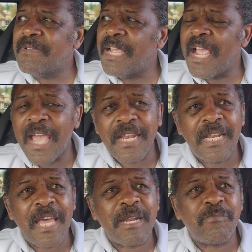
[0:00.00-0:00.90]
they had a
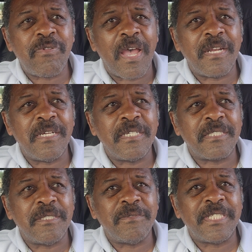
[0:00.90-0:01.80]
lot of
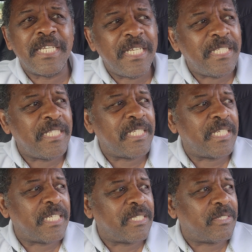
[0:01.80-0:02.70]
products. It was easy to
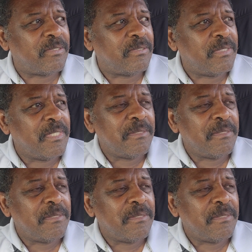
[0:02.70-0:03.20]
get to.